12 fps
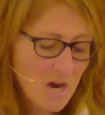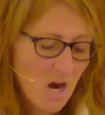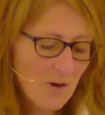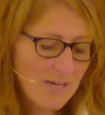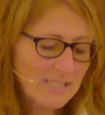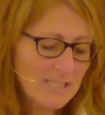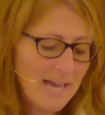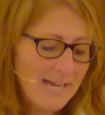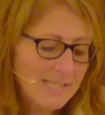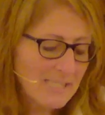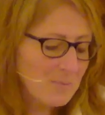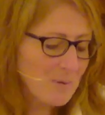Our
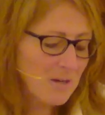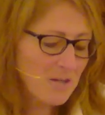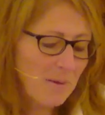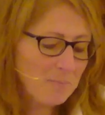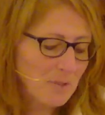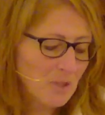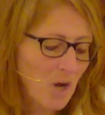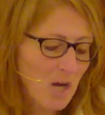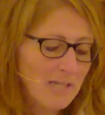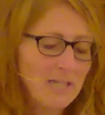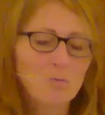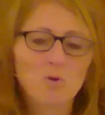anxieties about not
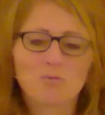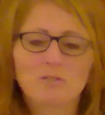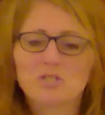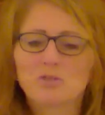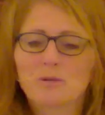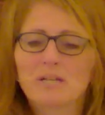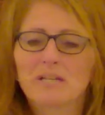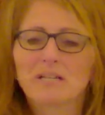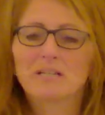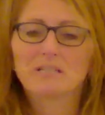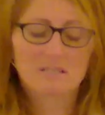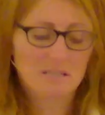belonging were
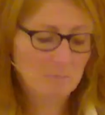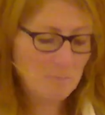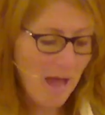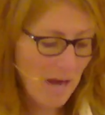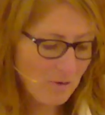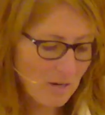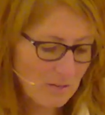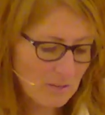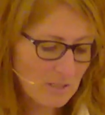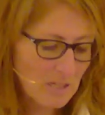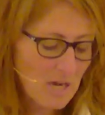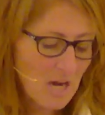retreating into the
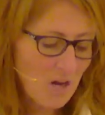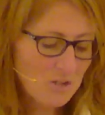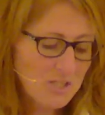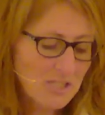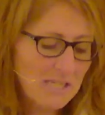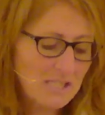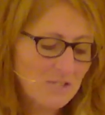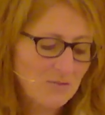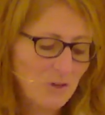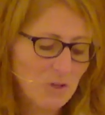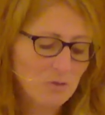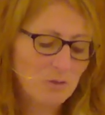background. Our sense of
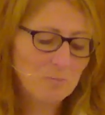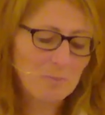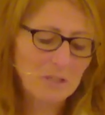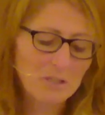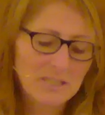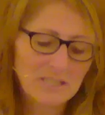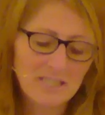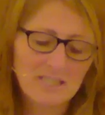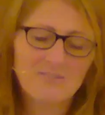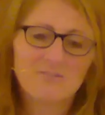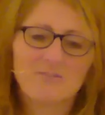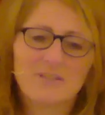vulnerability
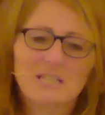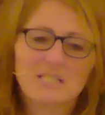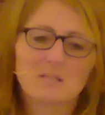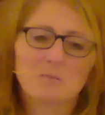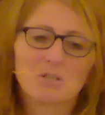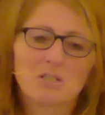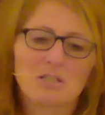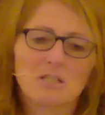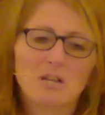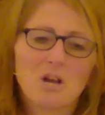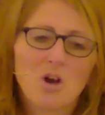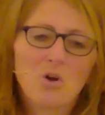and
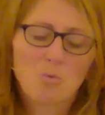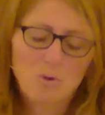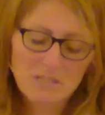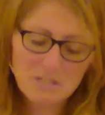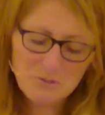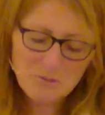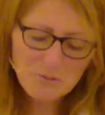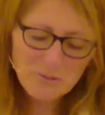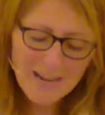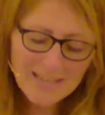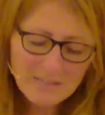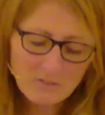victimhood was
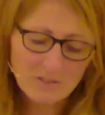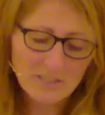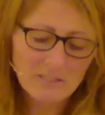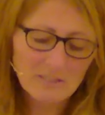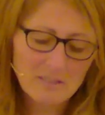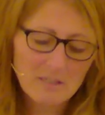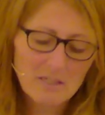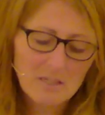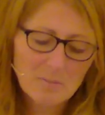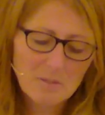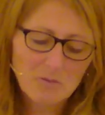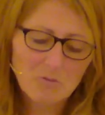finally
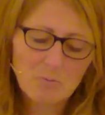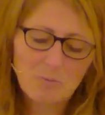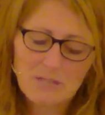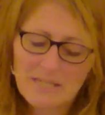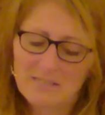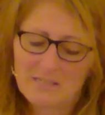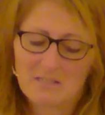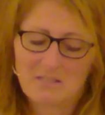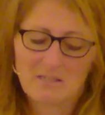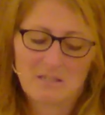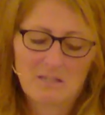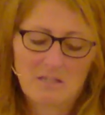being
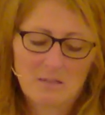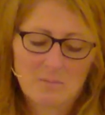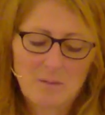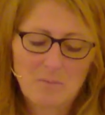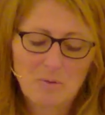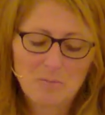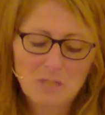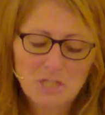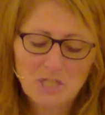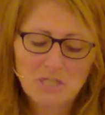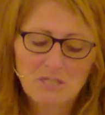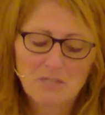replaced by
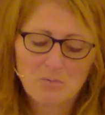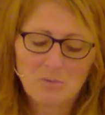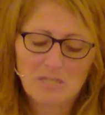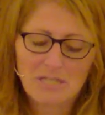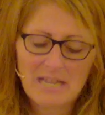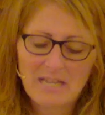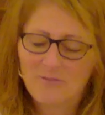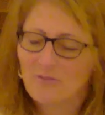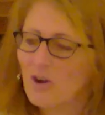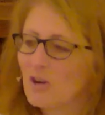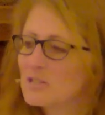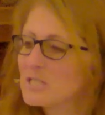permission we gave
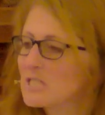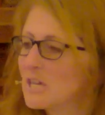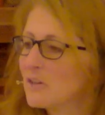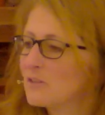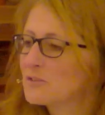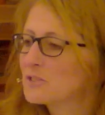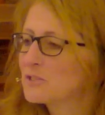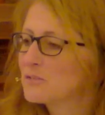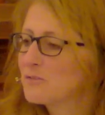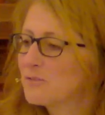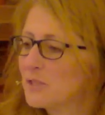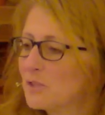ourselves to
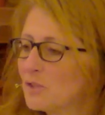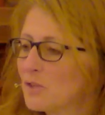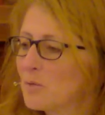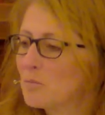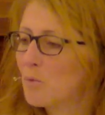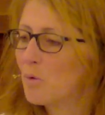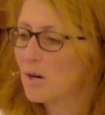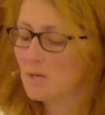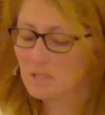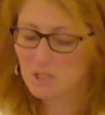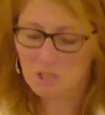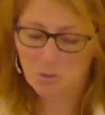feel
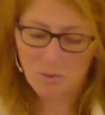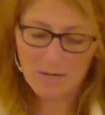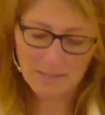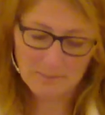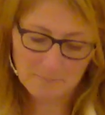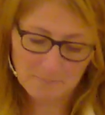more joy.